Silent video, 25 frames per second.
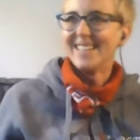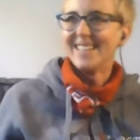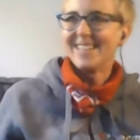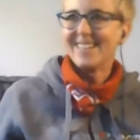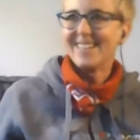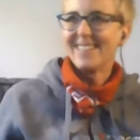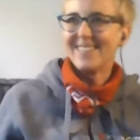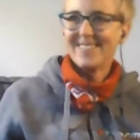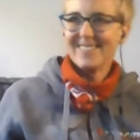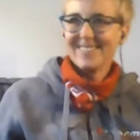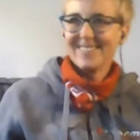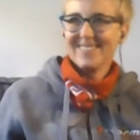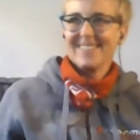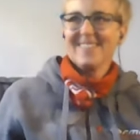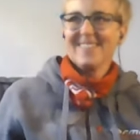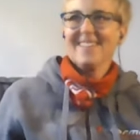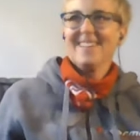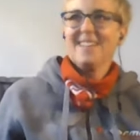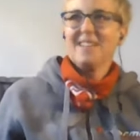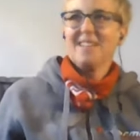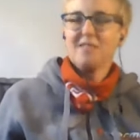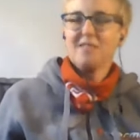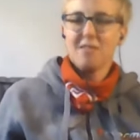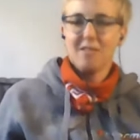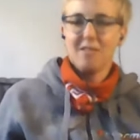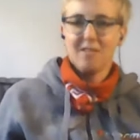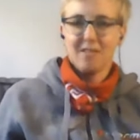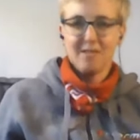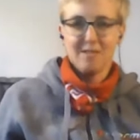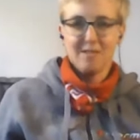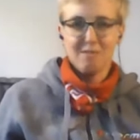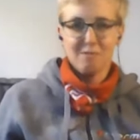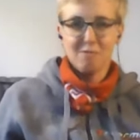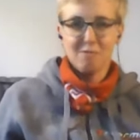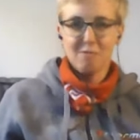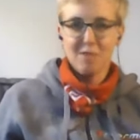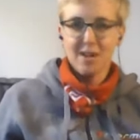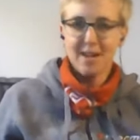Okay.
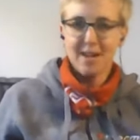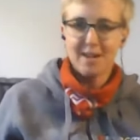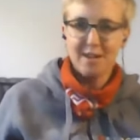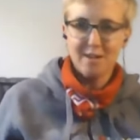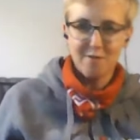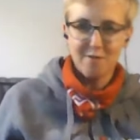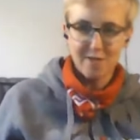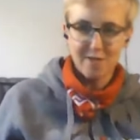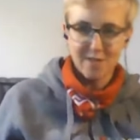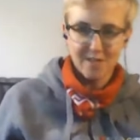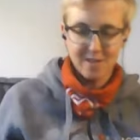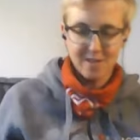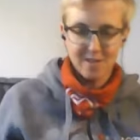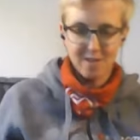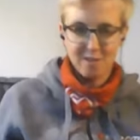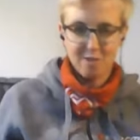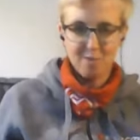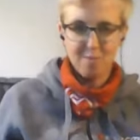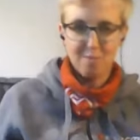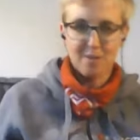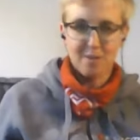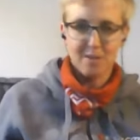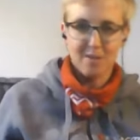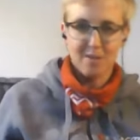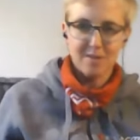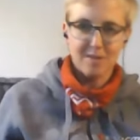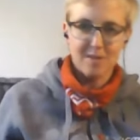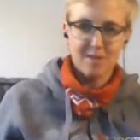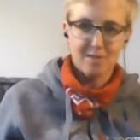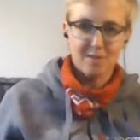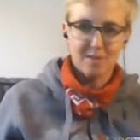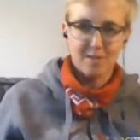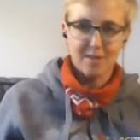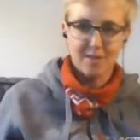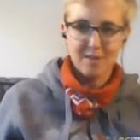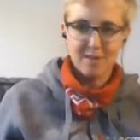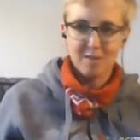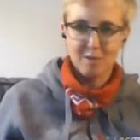Oh, we had a visit of police
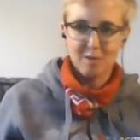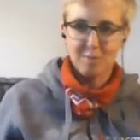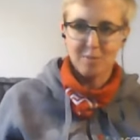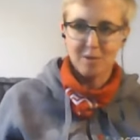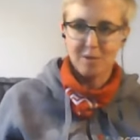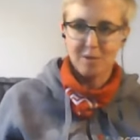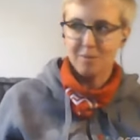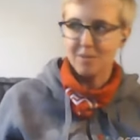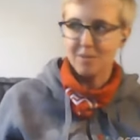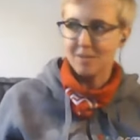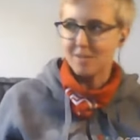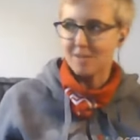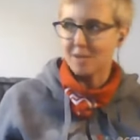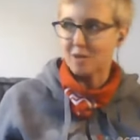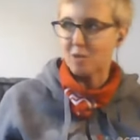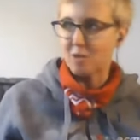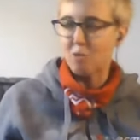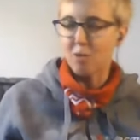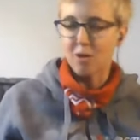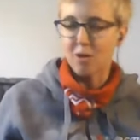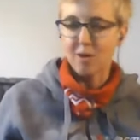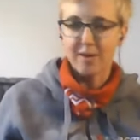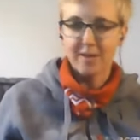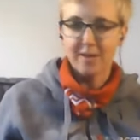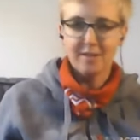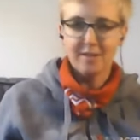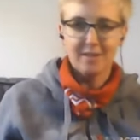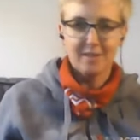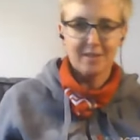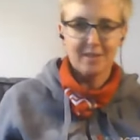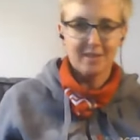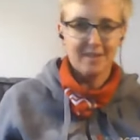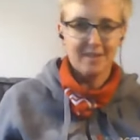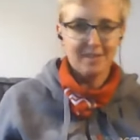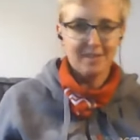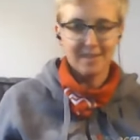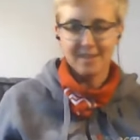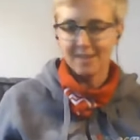today, so probably it's a
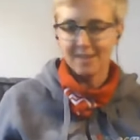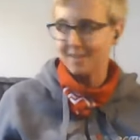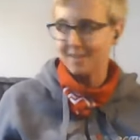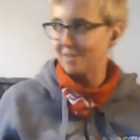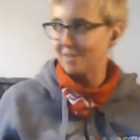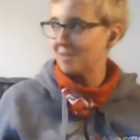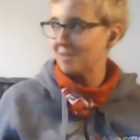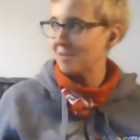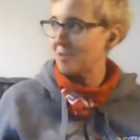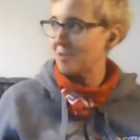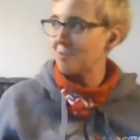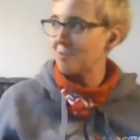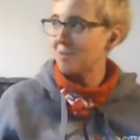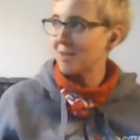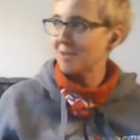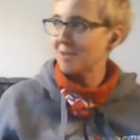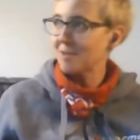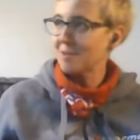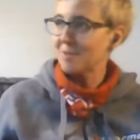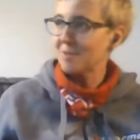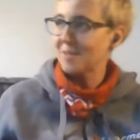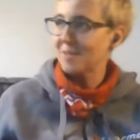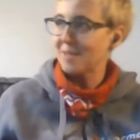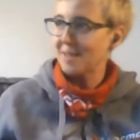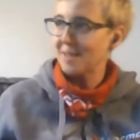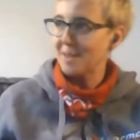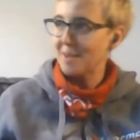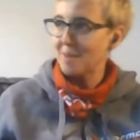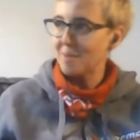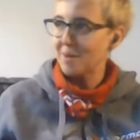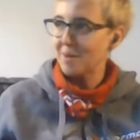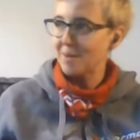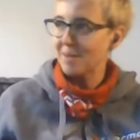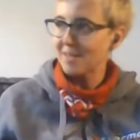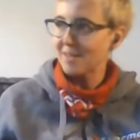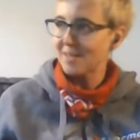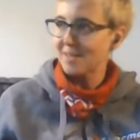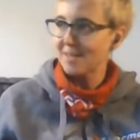quarantine. I don't know, one of the
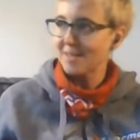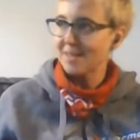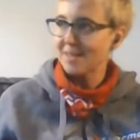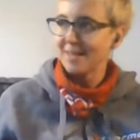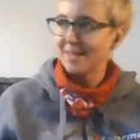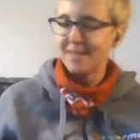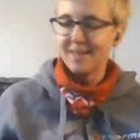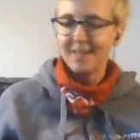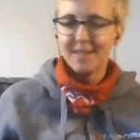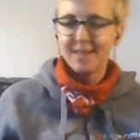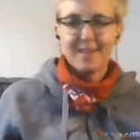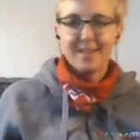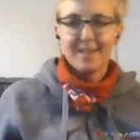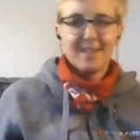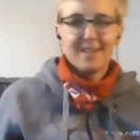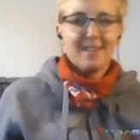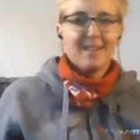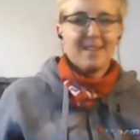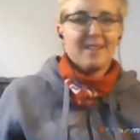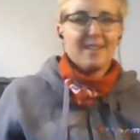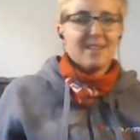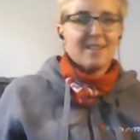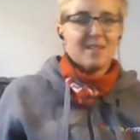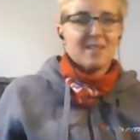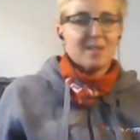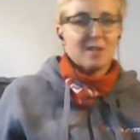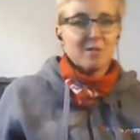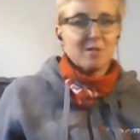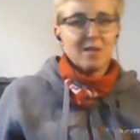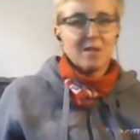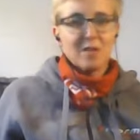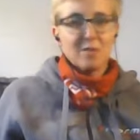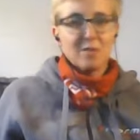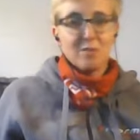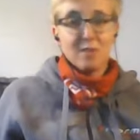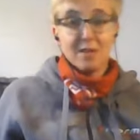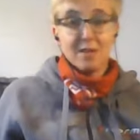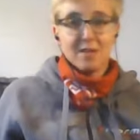neighbors. So
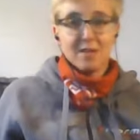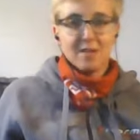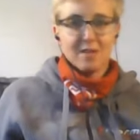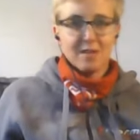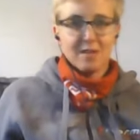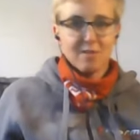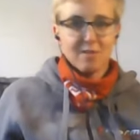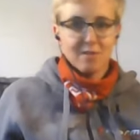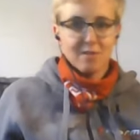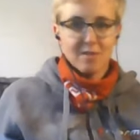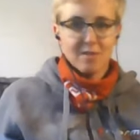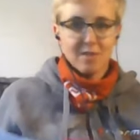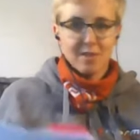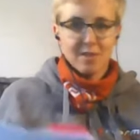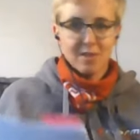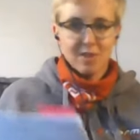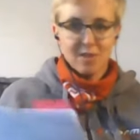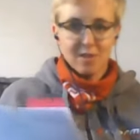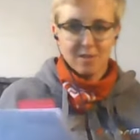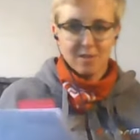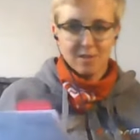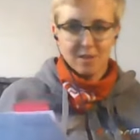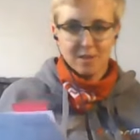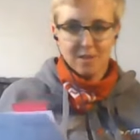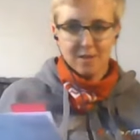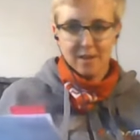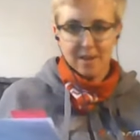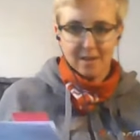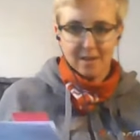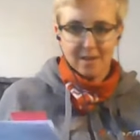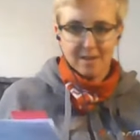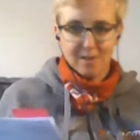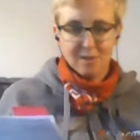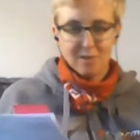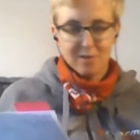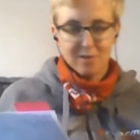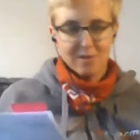it's really serious issue as you